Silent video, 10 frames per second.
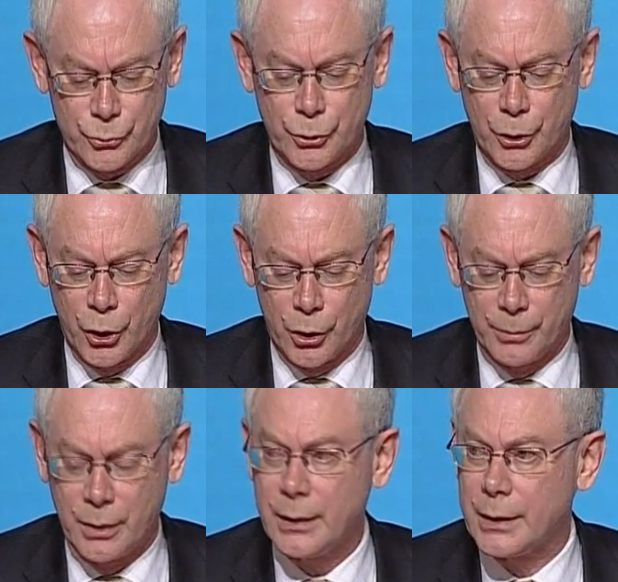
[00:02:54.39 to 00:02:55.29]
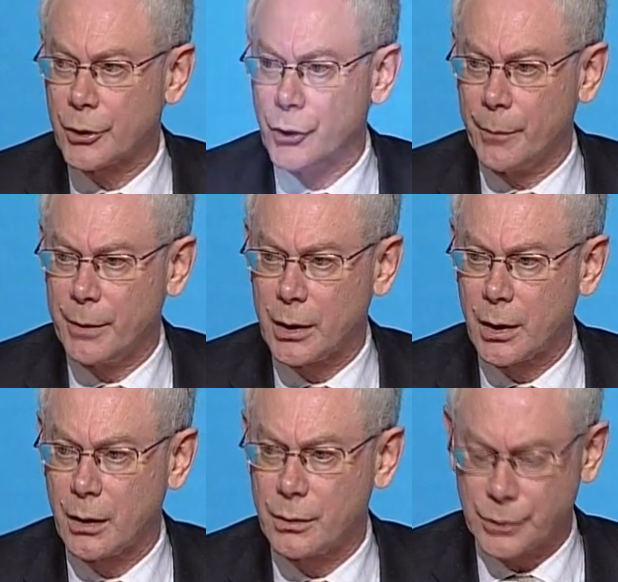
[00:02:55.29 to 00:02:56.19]
to the global
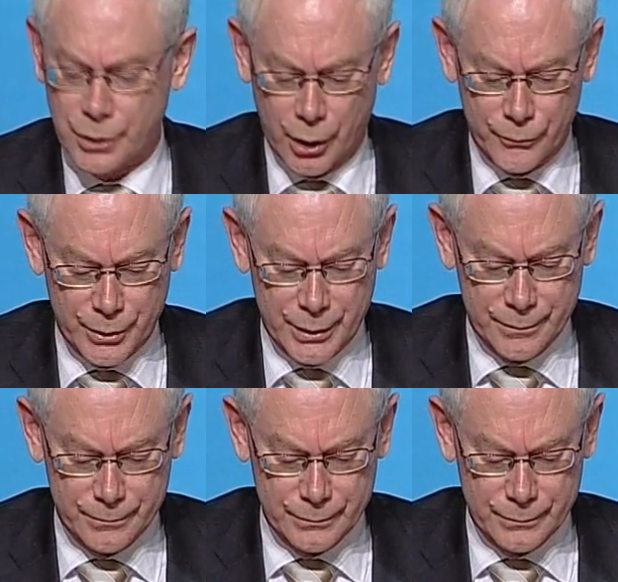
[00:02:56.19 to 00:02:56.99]
economic recovery.